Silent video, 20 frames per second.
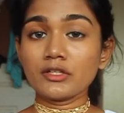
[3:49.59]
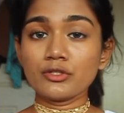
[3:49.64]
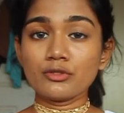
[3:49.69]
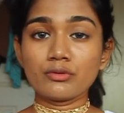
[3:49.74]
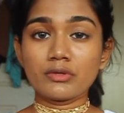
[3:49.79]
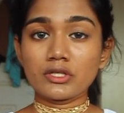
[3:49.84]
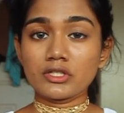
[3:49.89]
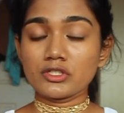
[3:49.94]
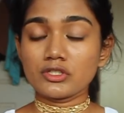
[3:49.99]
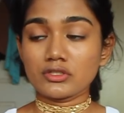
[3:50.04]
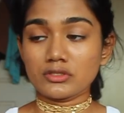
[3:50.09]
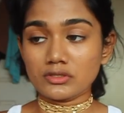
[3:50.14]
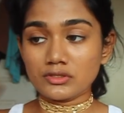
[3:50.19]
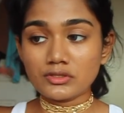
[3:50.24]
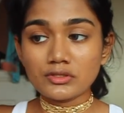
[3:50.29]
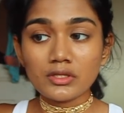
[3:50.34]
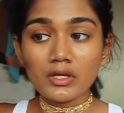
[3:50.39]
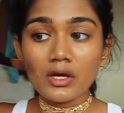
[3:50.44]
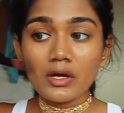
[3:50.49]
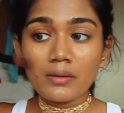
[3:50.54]
You can
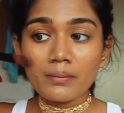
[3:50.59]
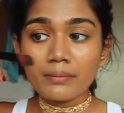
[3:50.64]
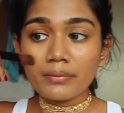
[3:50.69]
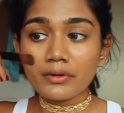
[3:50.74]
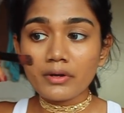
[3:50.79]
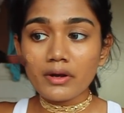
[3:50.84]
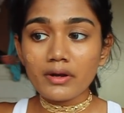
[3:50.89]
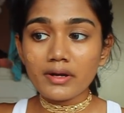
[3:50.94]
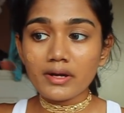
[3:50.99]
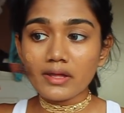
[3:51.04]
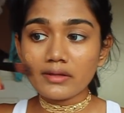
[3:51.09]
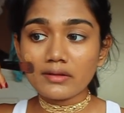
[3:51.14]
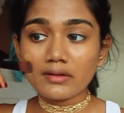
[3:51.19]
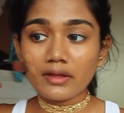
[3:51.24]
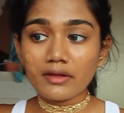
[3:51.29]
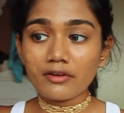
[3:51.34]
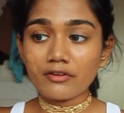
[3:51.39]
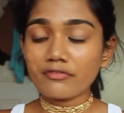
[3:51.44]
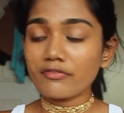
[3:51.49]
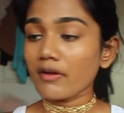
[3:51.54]
just put on another
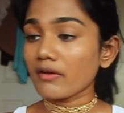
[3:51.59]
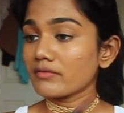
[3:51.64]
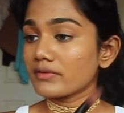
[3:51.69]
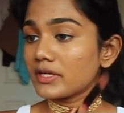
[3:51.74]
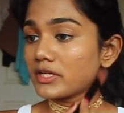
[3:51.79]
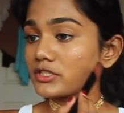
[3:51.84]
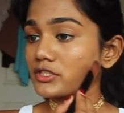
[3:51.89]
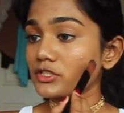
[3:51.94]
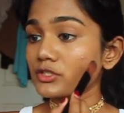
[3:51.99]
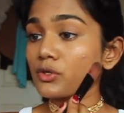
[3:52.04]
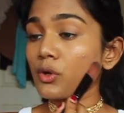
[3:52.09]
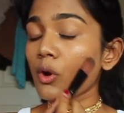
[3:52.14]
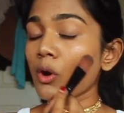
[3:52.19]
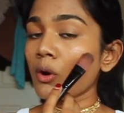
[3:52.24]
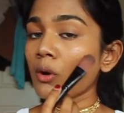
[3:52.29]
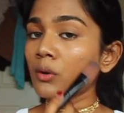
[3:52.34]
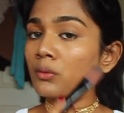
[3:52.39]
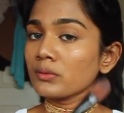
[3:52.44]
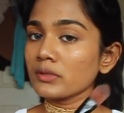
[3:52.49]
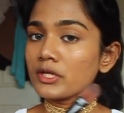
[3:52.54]
layer of foundation
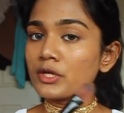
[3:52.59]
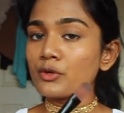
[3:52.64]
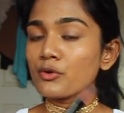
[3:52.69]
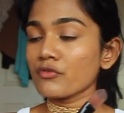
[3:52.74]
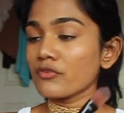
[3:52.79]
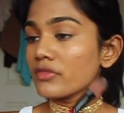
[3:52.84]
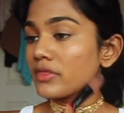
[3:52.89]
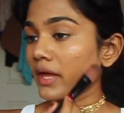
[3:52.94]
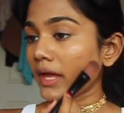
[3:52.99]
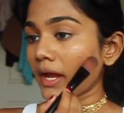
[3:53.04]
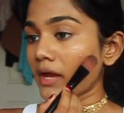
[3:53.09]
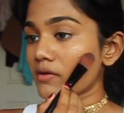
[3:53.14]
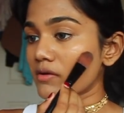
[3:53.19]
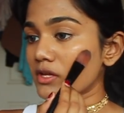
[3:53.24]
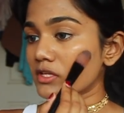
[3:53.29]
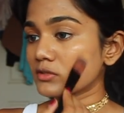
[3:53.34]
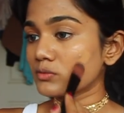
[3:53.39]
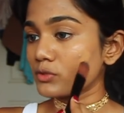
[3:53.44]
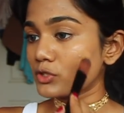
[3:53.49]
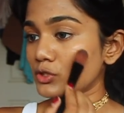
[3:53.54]
only over the
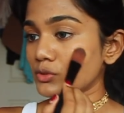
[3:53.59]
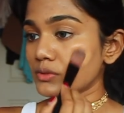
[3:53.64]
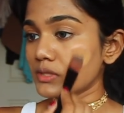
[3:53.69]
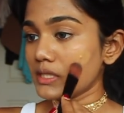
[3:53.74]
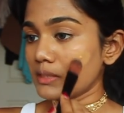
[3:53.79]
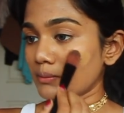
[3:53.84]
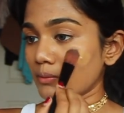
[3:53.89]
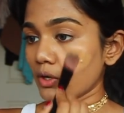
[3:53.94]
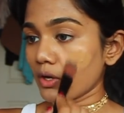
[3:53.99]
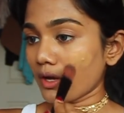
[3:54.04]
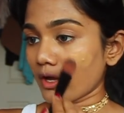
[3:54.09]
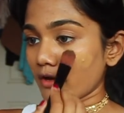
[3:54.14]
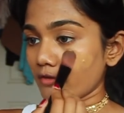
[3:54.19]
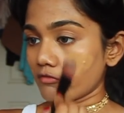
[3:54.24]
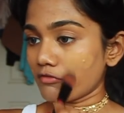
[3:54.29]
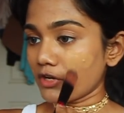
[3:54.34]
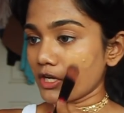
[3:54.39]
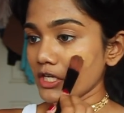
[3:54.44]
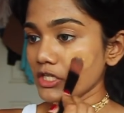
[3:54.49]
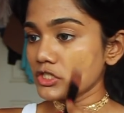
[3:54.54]
areas which you need more
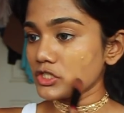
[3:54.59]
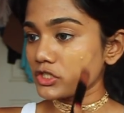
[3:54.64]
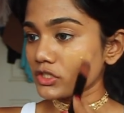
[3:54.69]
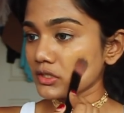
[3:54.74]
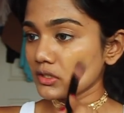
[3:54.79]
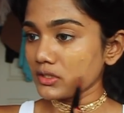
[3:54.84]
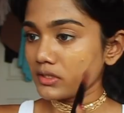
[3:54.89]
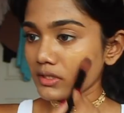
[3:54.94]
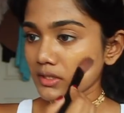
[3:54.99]
coverage,